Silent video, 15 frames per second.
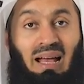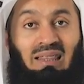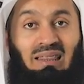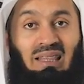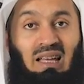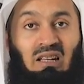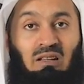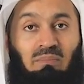
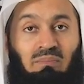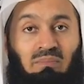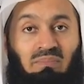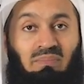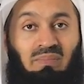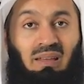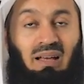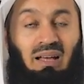And then
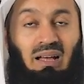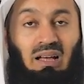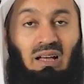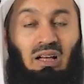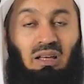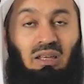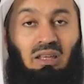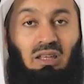
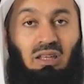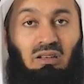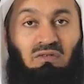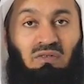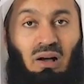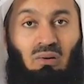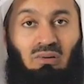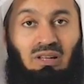uh, he
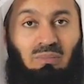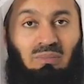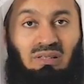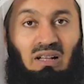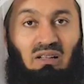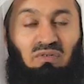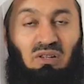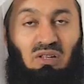found
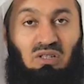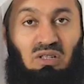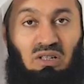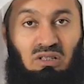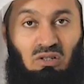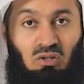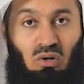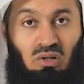himself in a
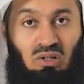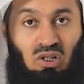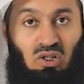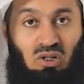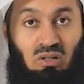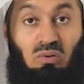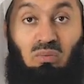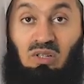certain
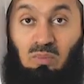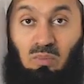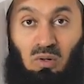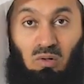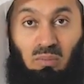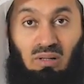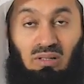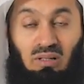condition, we
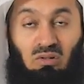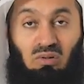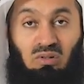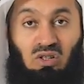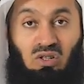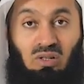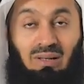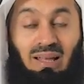spoke about that
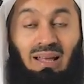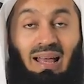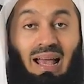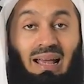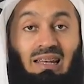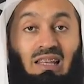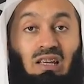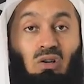condition,
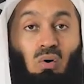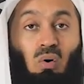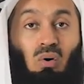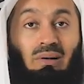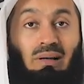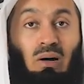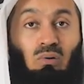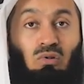and he
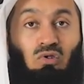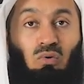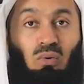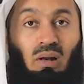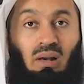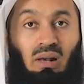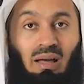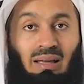called out to
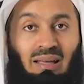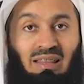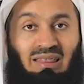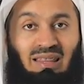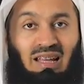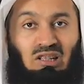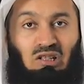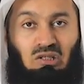Allah
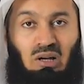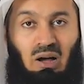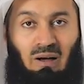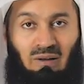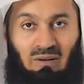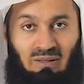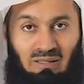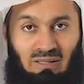in that
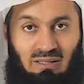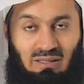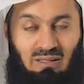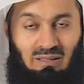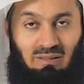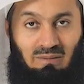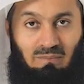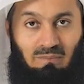darkness.